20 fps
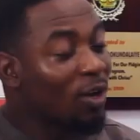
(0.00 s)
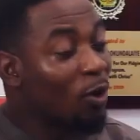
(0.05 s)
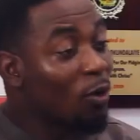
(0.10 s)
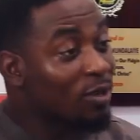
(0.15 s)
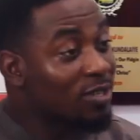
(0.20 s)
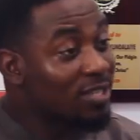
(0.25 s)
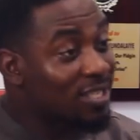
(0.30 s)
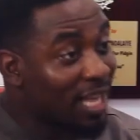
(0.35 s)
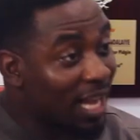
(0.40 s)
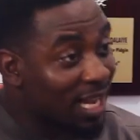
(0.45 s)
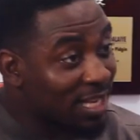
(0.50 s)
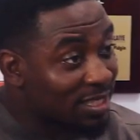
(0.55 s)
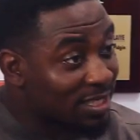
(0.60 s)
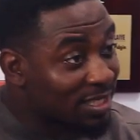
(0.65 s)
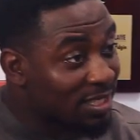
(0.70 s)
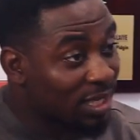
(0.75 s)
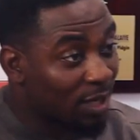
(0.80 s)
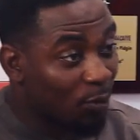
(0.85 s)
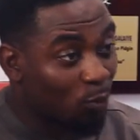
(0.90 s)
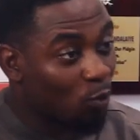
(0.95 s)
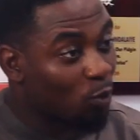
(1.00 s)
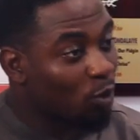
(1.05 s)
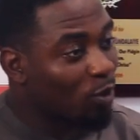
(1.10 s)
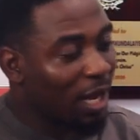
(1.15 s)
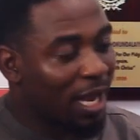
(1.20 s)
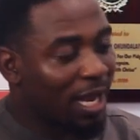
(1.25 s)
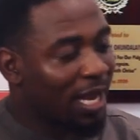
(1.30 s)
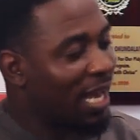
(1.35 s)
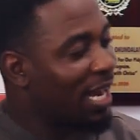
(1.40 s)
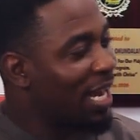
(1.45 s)
Osas. Yes,
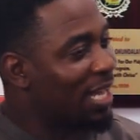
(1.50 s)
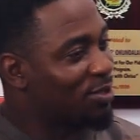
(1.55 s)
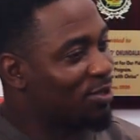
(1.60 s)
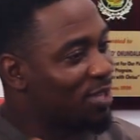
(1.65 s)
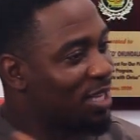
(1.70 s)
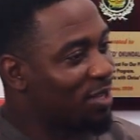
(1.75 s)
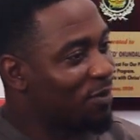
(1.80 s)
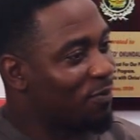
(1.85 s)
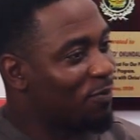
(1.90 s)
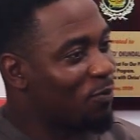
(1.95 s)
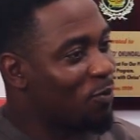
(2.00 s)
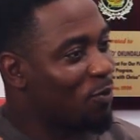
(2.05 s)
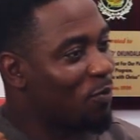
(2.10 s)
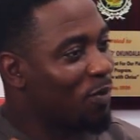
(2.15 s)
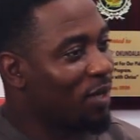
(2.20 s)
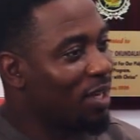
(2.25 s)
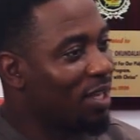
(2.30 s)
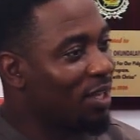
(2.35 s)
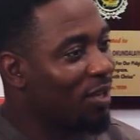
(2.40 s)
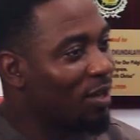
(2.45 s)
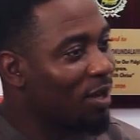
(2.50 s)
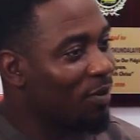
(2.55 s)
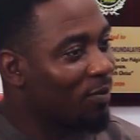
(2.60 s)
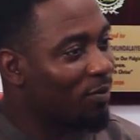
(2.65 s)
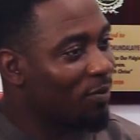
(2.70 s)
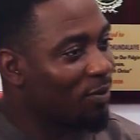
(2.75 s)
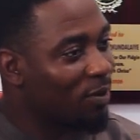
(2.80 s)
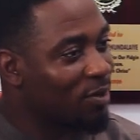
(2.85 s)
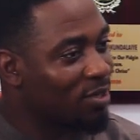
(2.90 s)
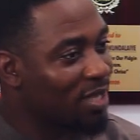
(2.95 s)
sir. I like to get the full meaning. Uh,
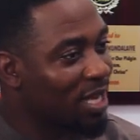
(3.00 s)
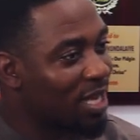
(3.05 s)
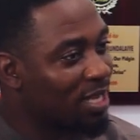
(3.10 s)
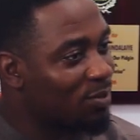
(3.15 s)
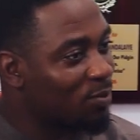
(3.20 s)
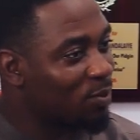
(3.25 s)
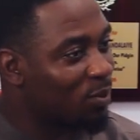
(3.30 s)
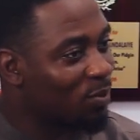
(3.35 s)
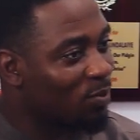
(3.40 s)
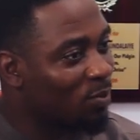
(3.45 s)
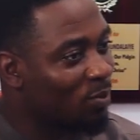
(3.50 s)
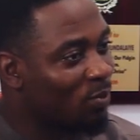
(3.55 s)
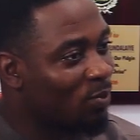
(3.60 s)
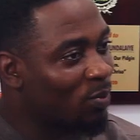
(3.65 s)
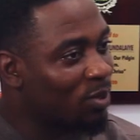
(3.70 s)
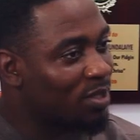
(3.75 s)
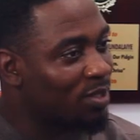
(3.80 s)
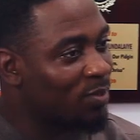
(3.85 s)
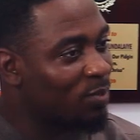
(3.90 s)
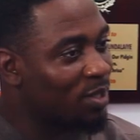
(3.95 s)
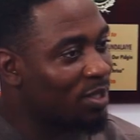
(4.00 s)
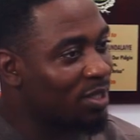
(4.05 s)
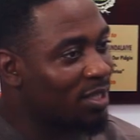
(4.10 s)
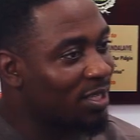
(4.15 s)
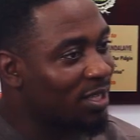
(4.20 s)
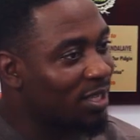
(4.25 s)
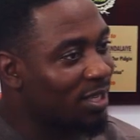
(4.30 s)
Osas, what, what, what?